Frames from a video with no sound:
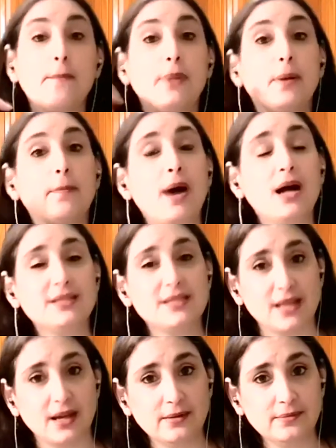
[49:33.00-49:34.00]
But
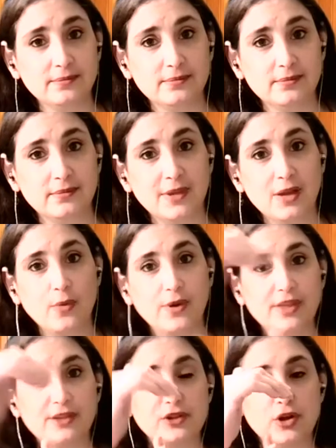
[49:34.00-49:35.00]
matzah,
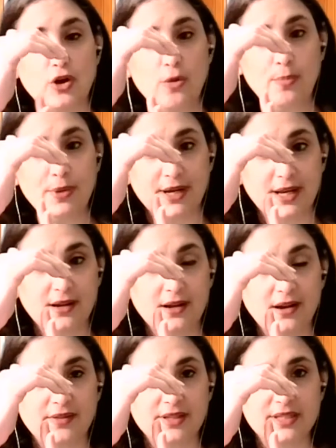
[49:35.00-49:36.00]
with its opening
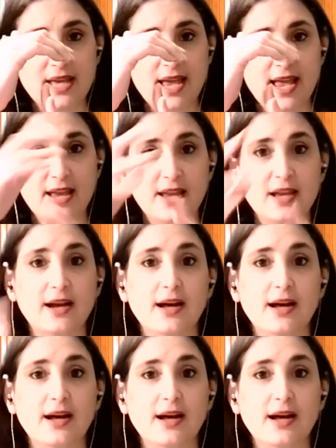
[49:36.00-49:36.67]
of this hay,